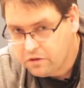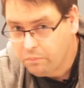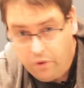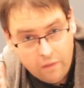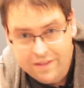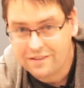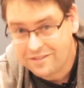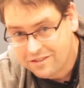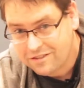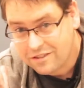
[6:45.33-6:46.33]
You're probably
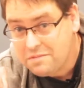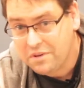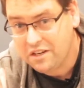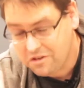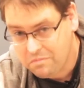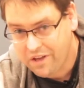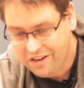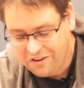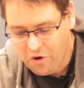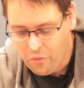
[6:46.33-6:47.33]
sleeping in your
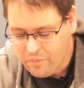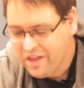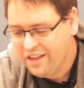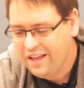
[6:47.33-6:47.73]
bed at home.